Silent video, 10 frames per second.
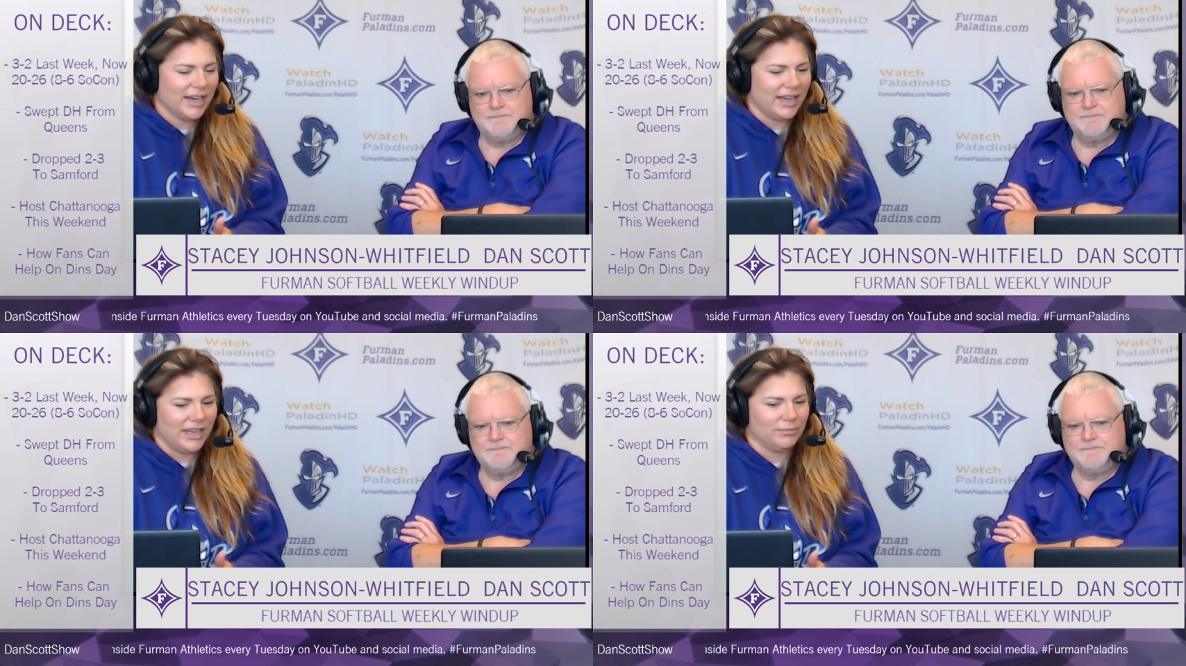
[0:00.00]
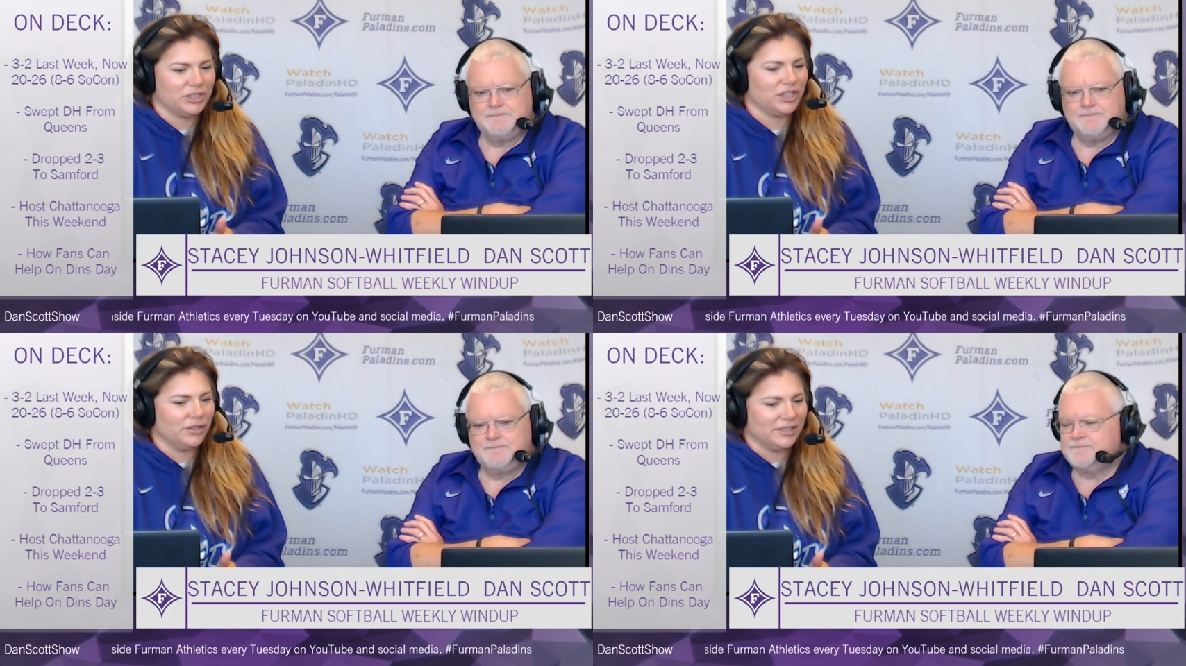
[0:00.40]
Speaker 1: um,
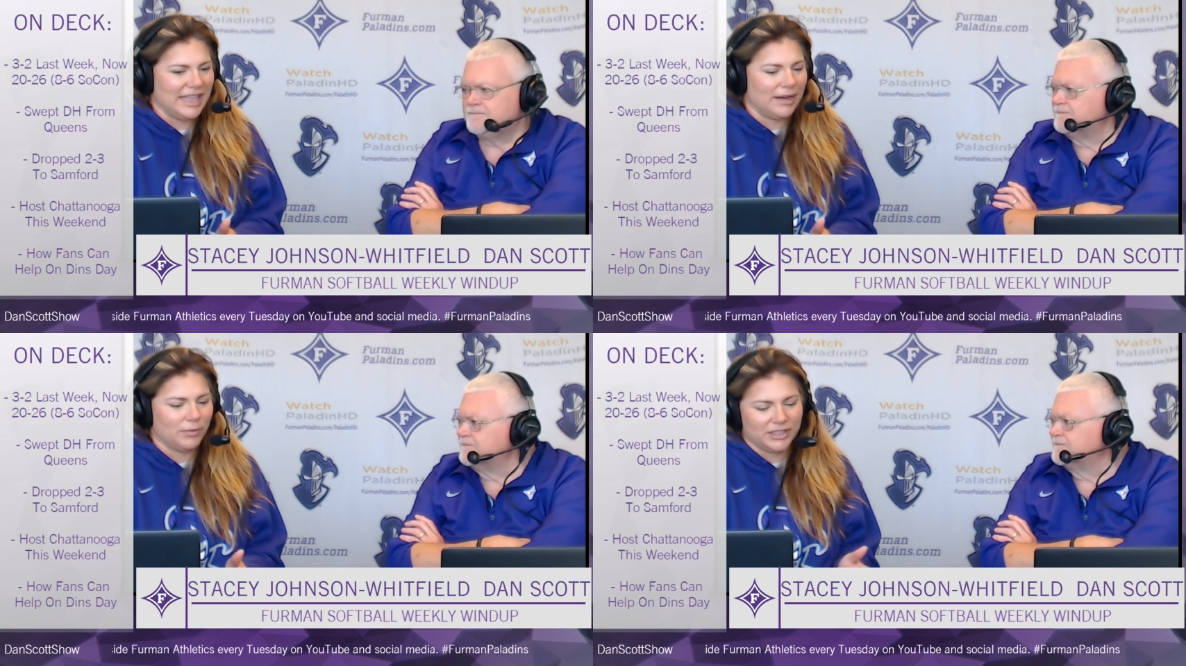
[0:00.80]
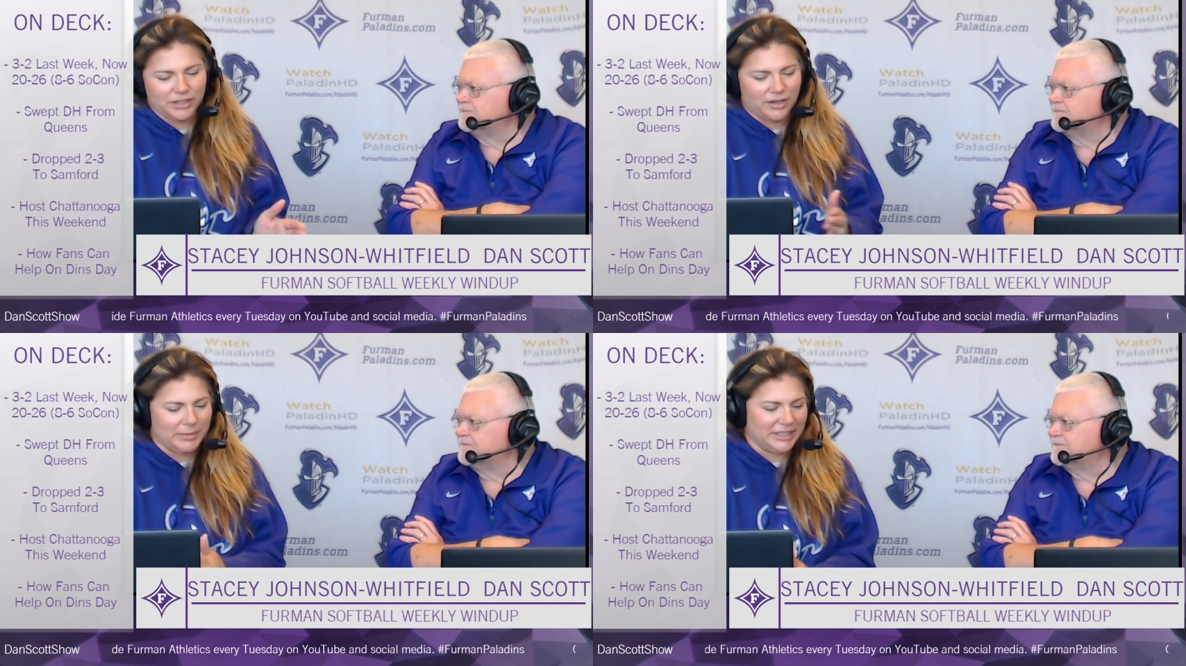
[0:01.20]
shows that when
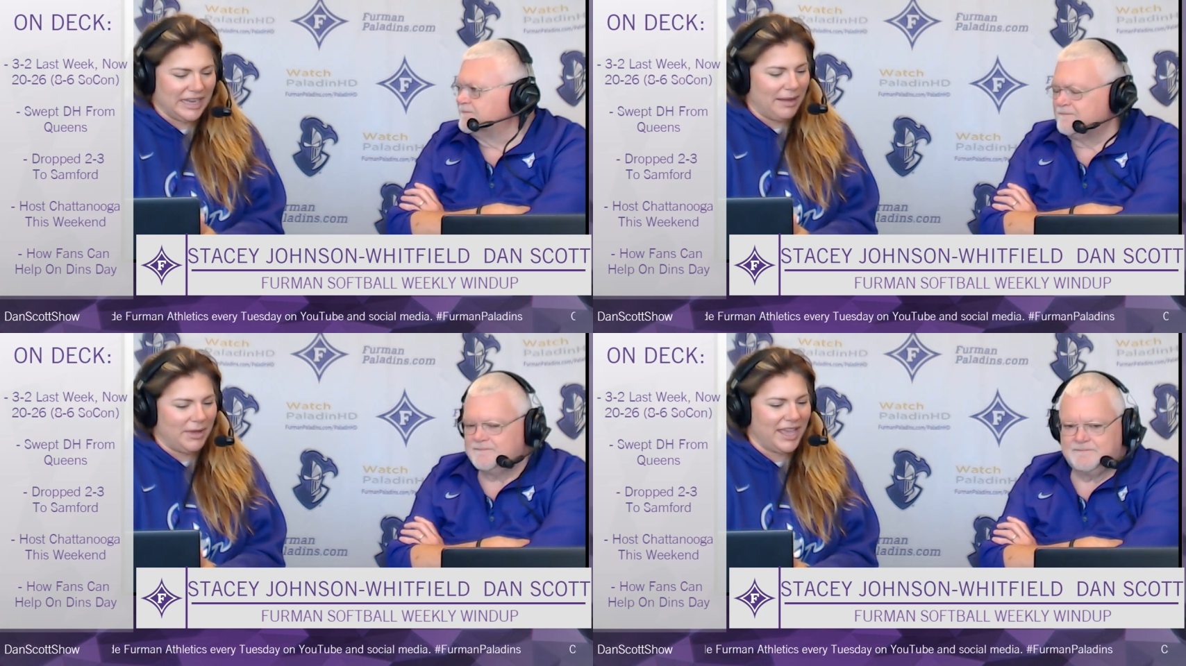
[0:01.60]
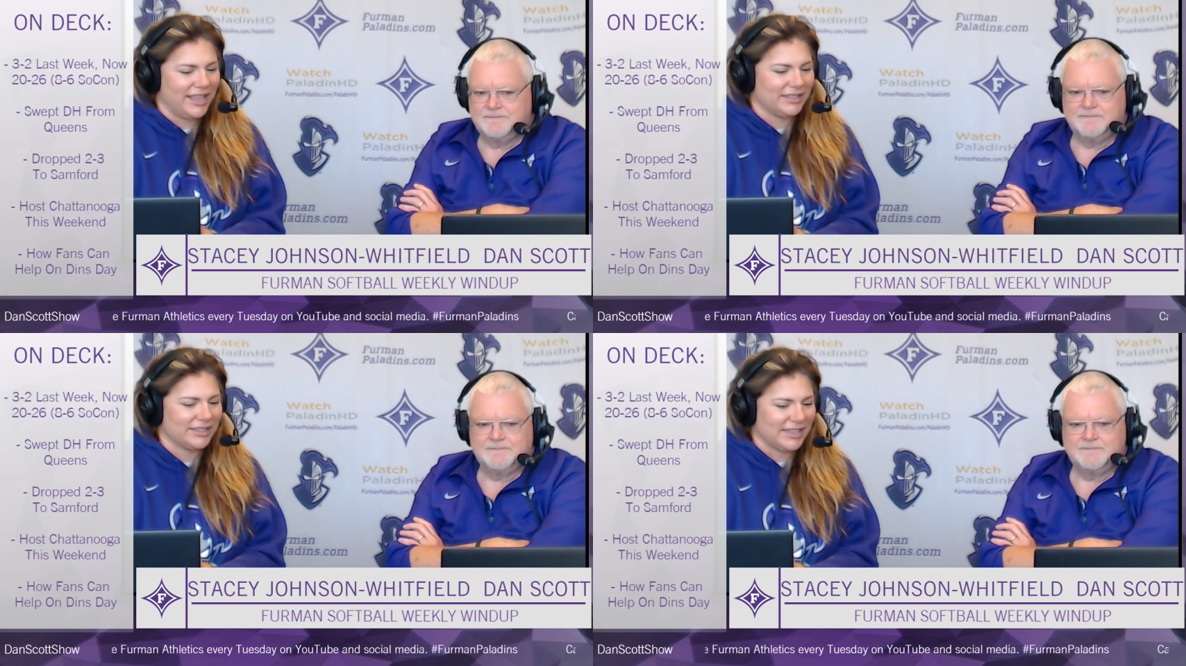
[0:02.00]
tournament time
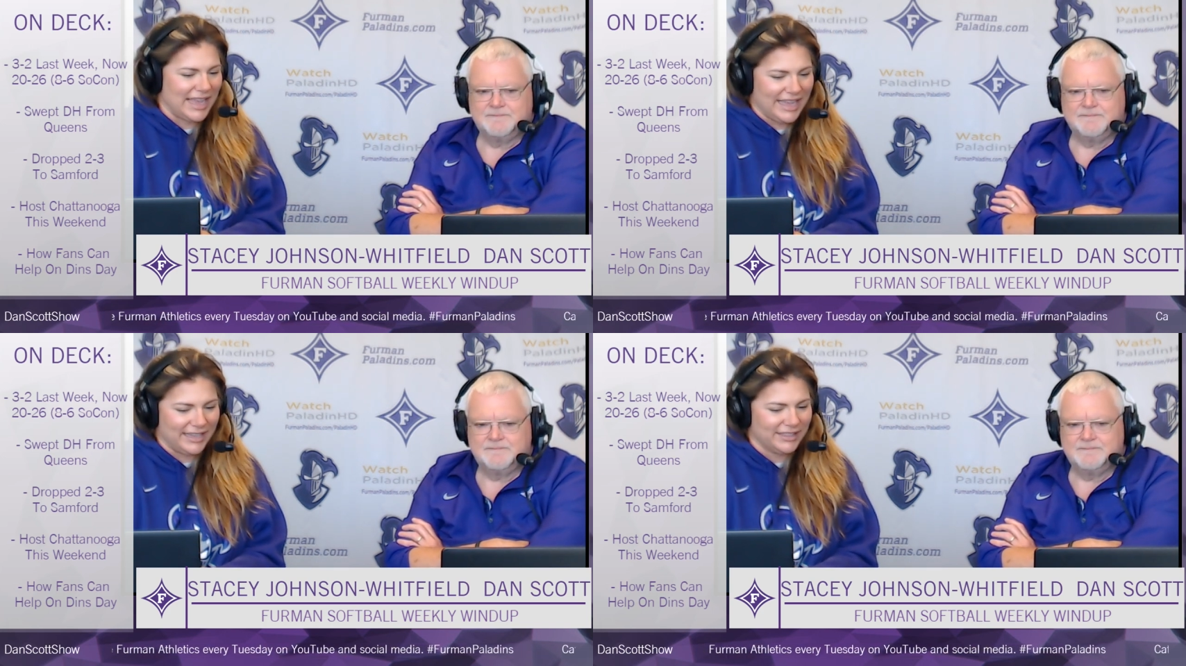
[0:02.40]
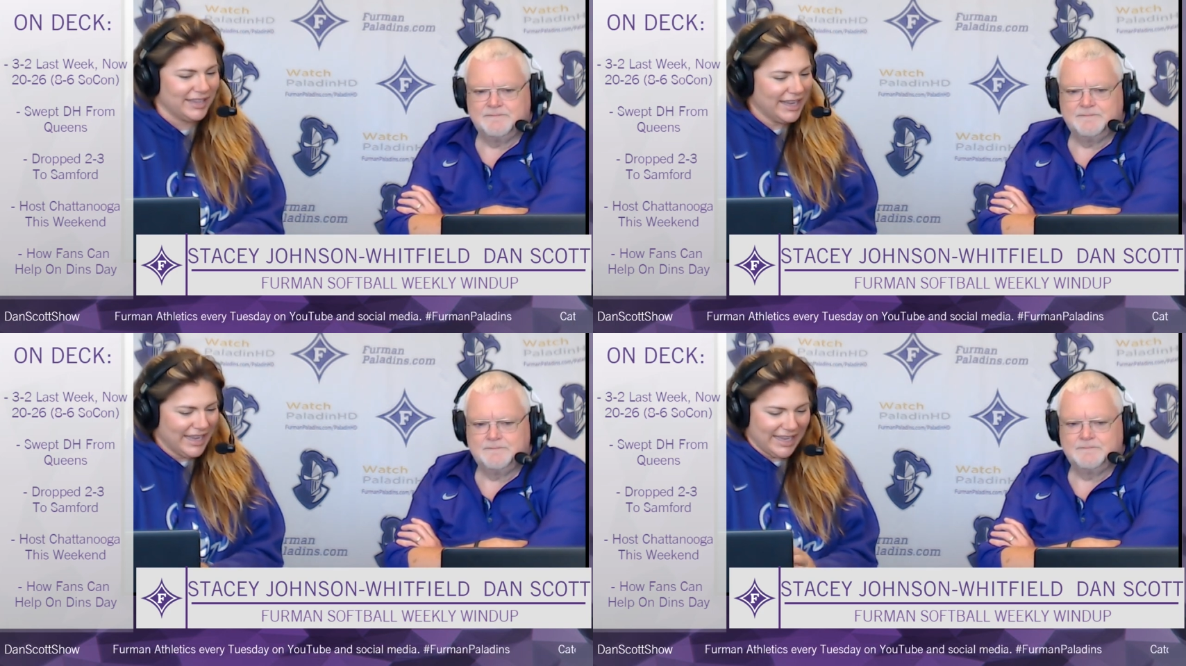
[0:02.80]
hits and
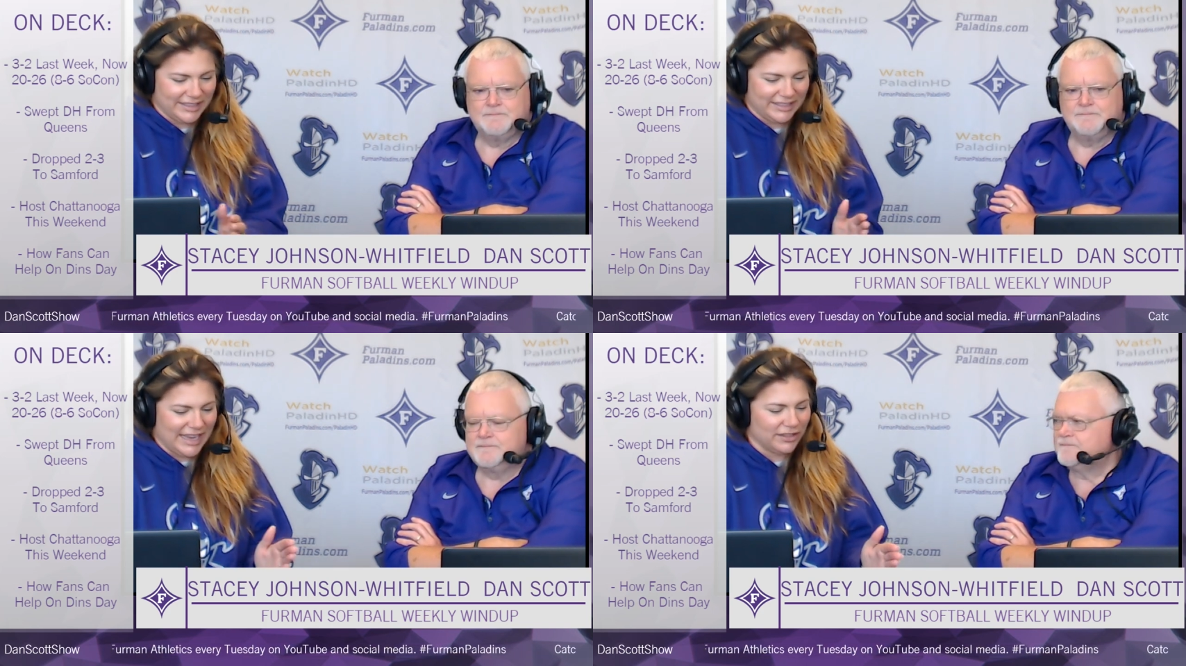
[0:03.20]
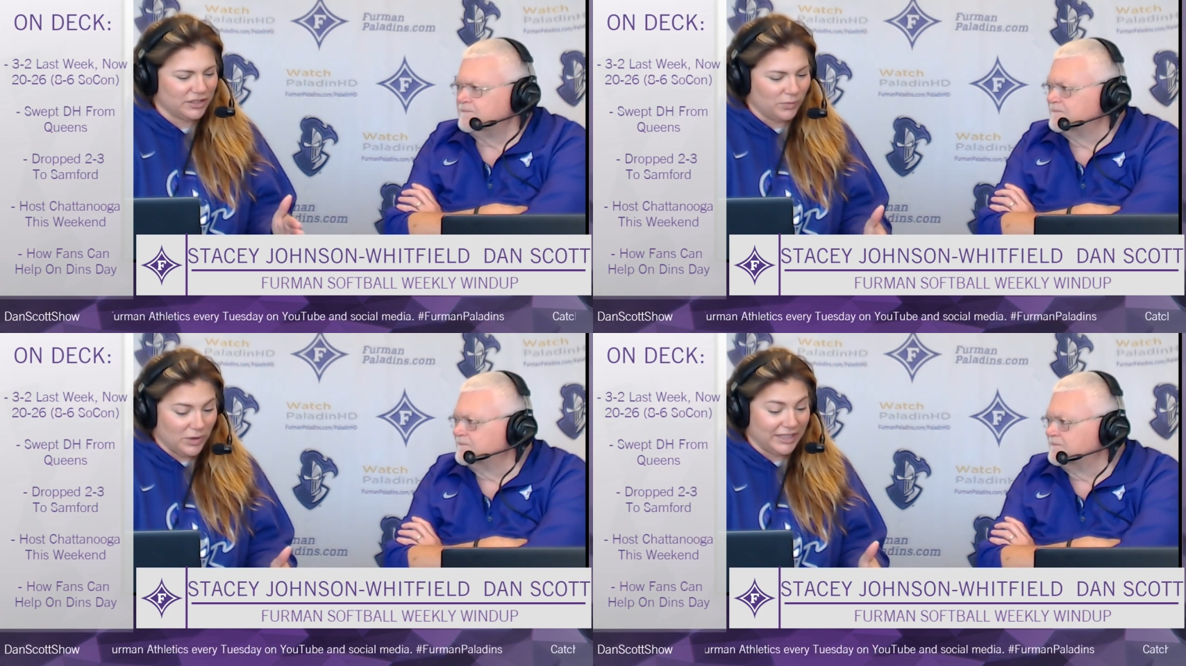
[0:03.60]
it's down
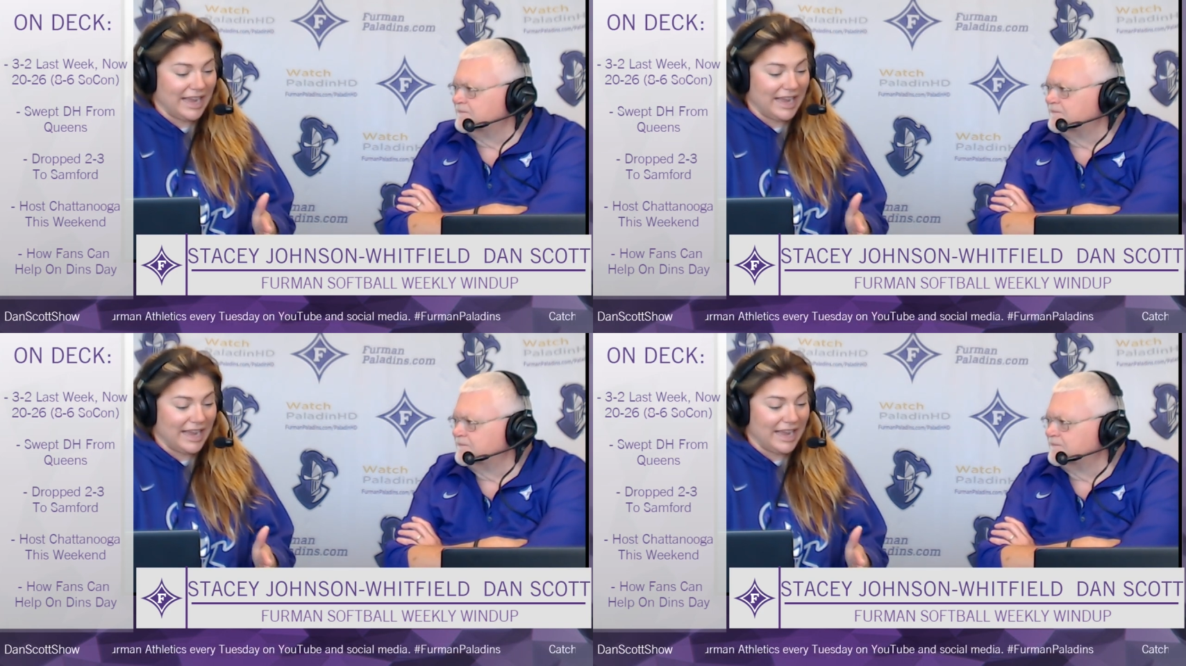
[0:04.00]
to one